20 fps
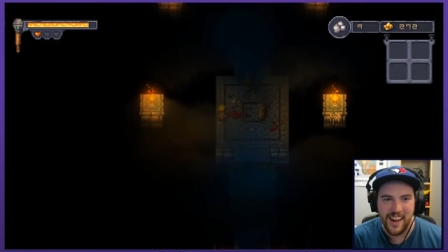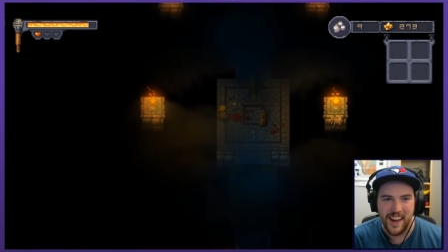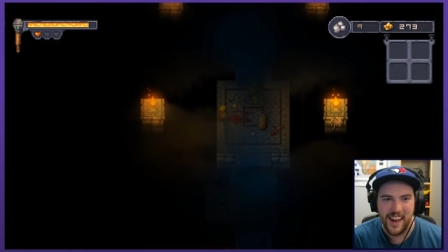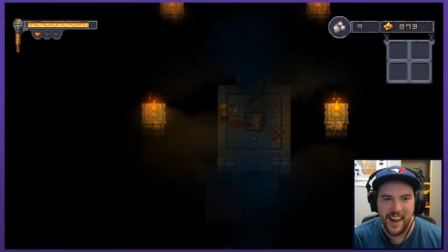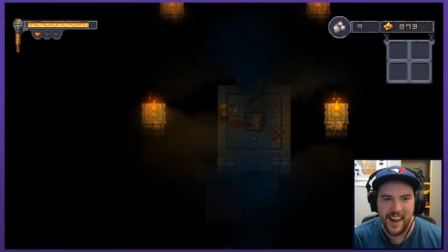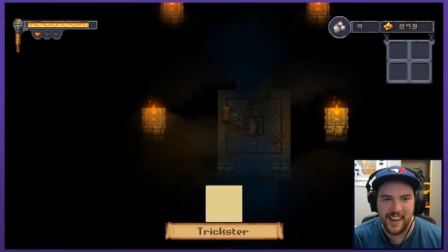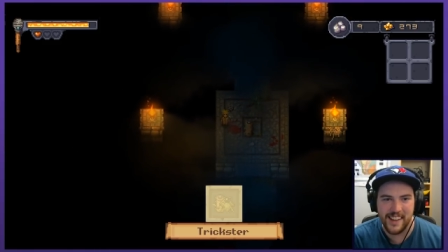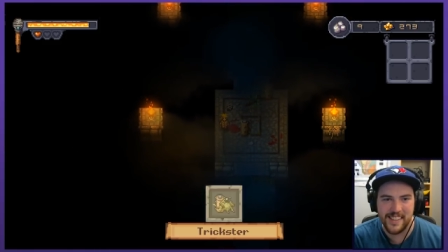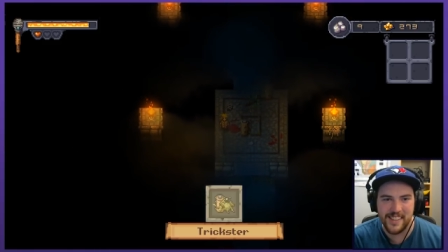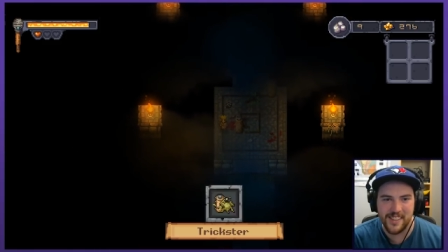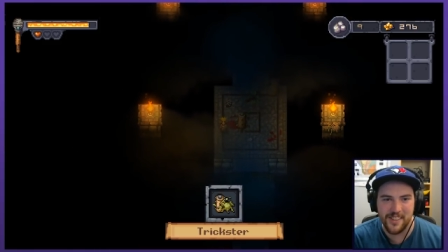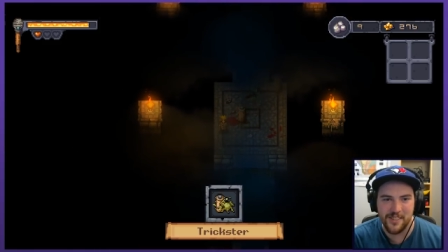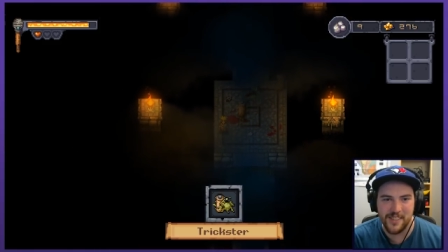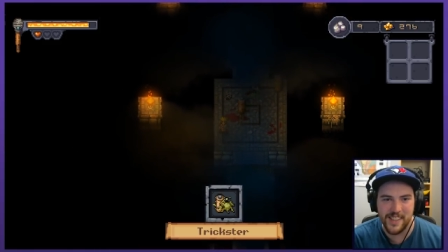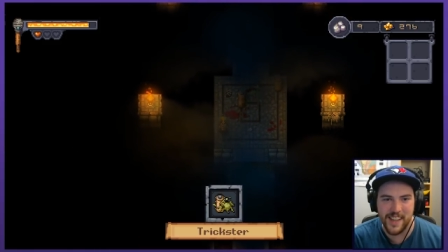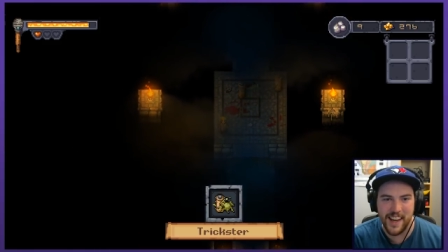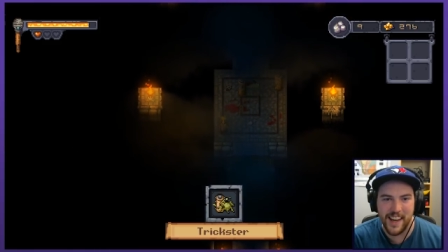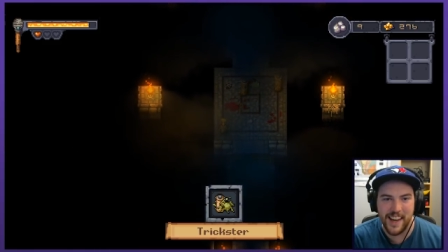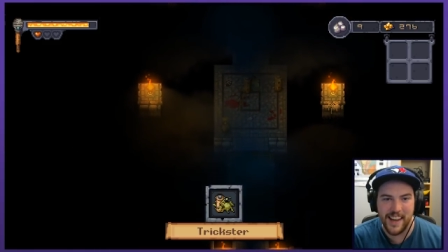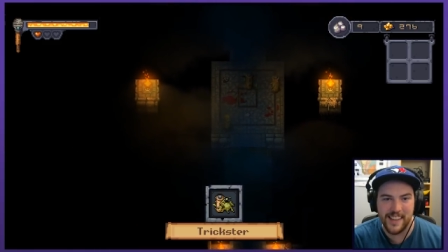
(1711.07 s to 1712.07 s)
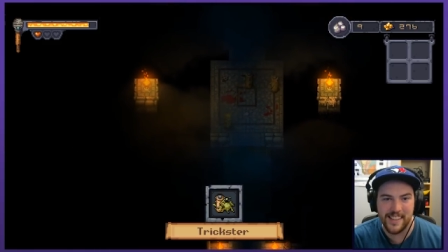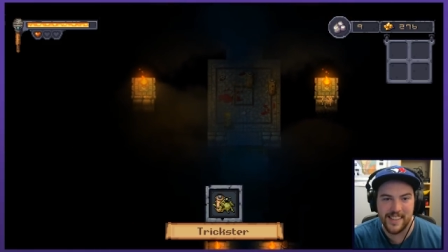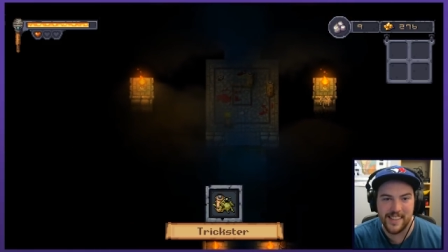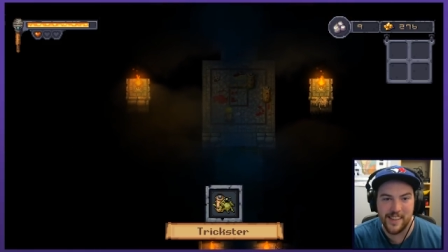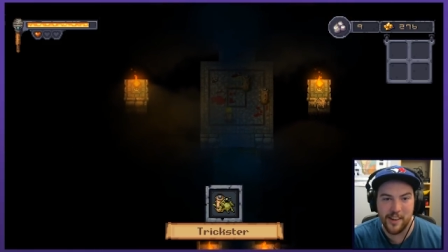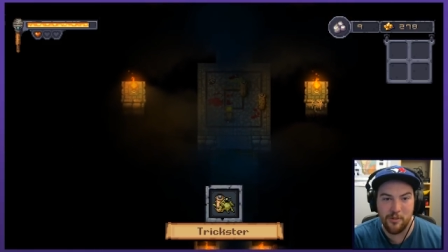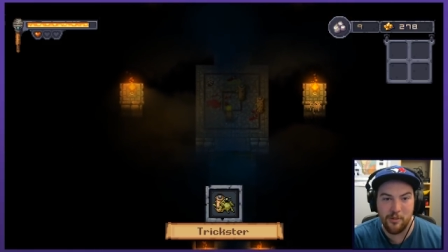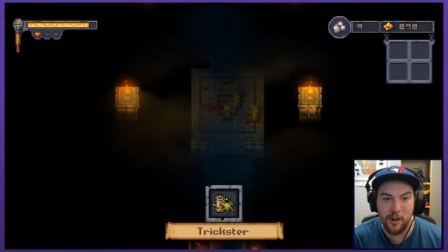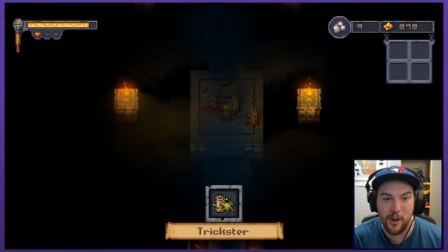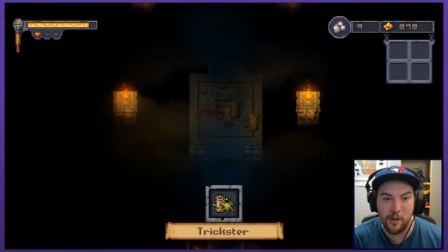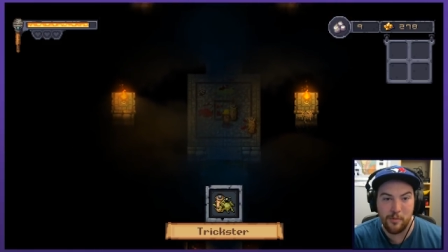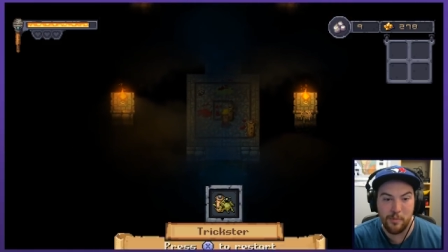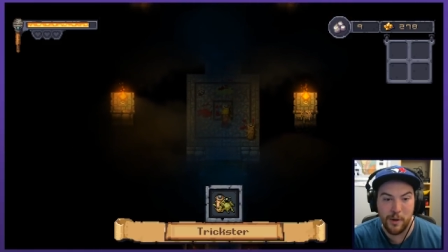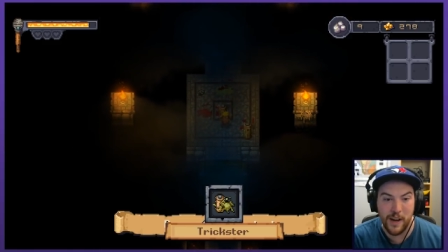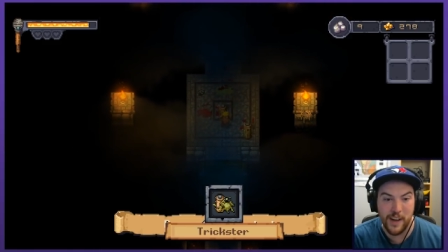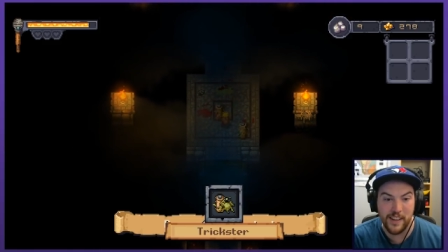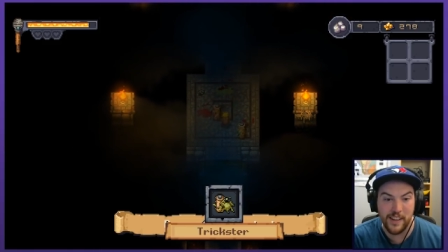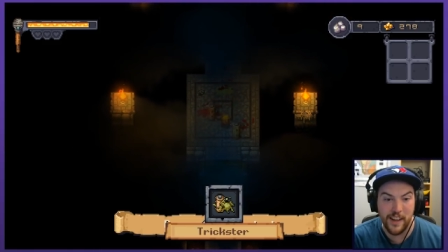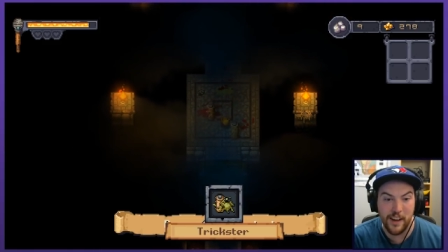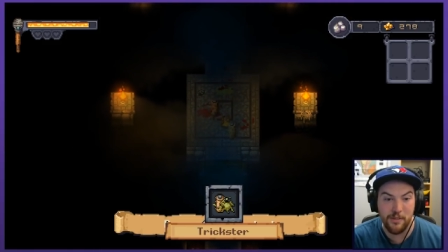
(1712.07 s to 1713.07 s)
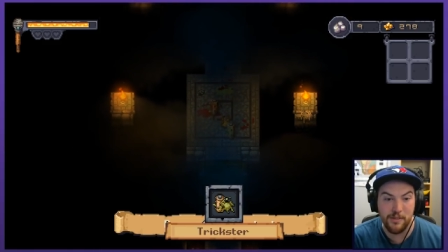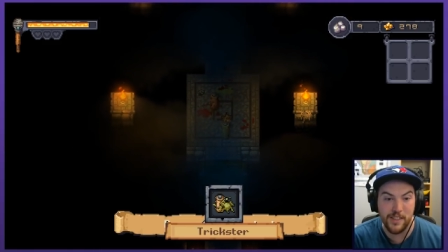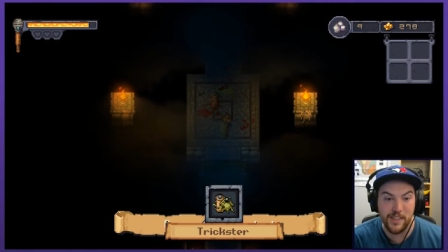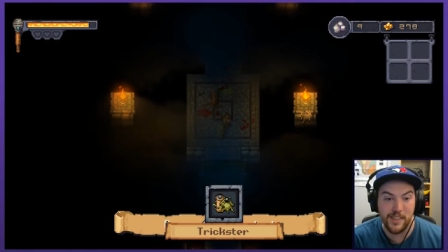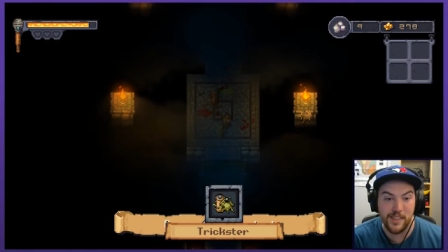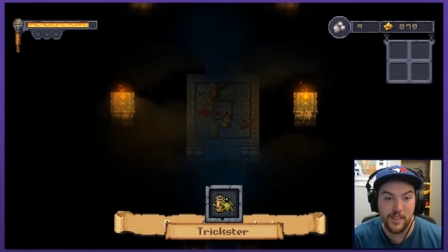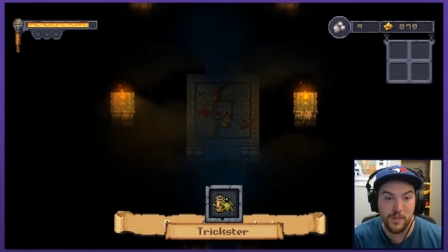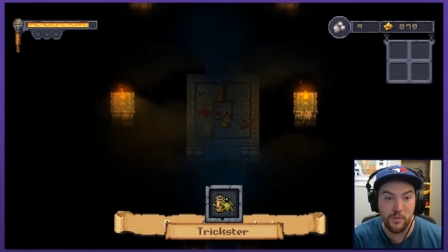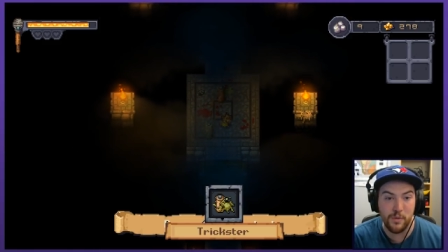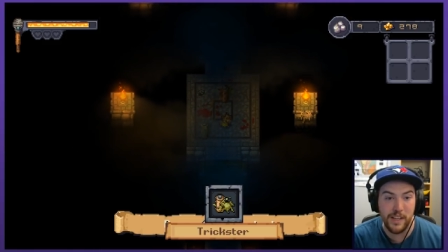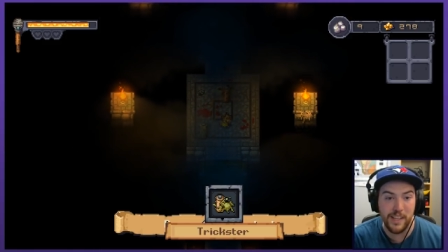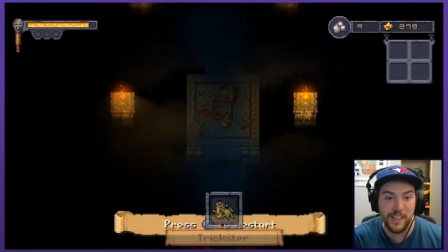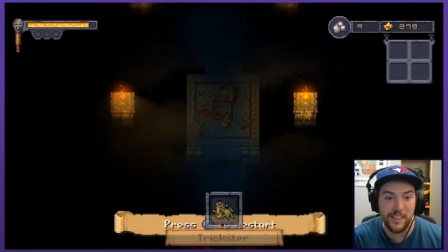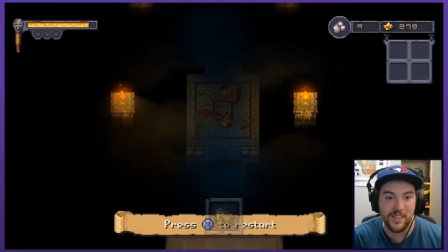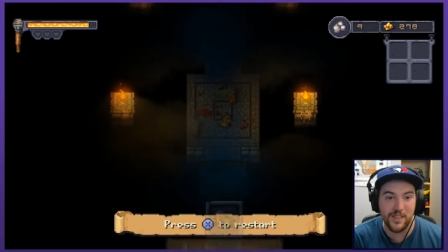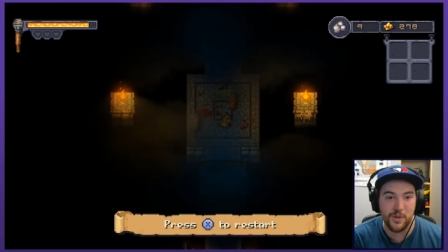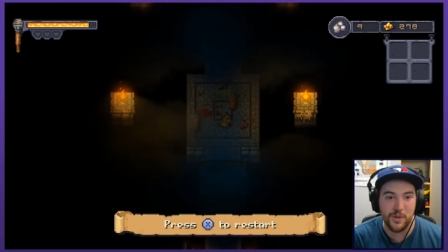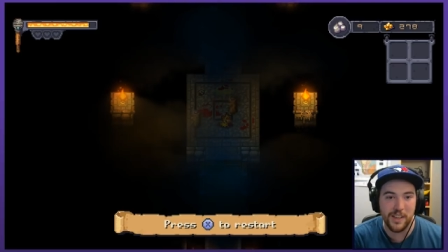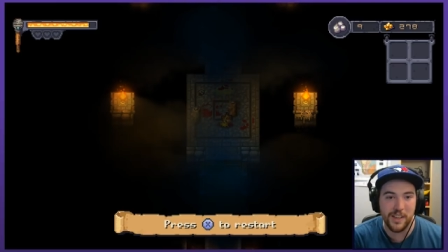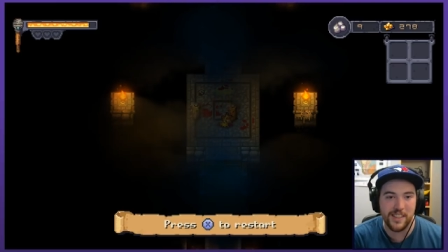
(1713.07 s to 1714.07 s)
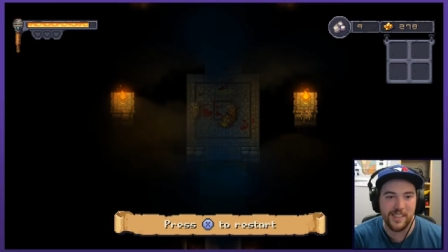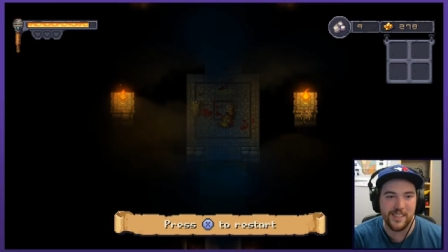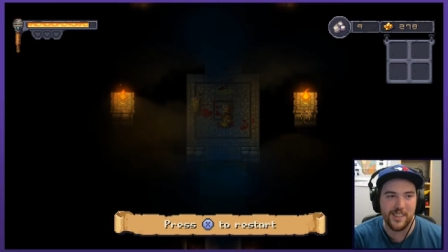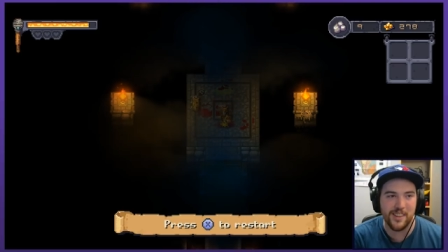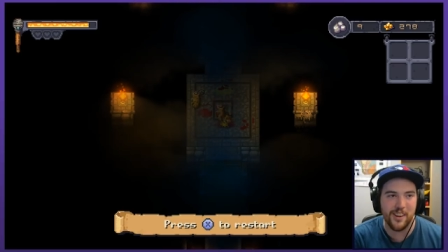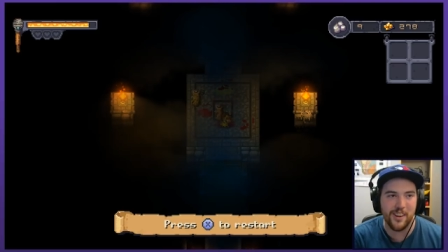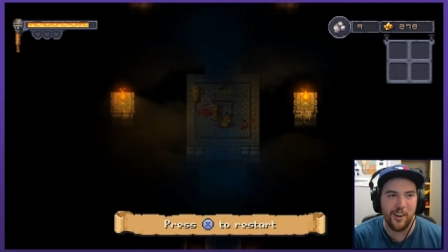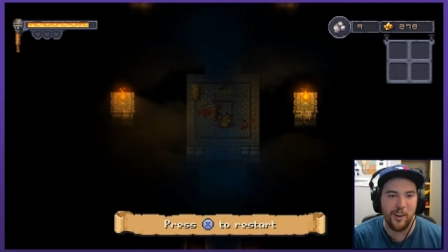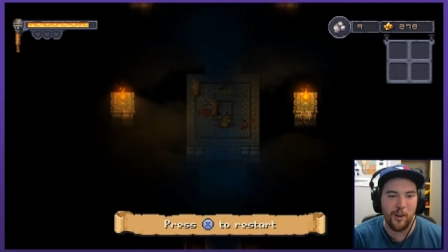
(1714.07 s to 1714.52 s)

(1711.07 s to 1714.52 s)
hatch those eggs as I walk by. That was sweet trickster.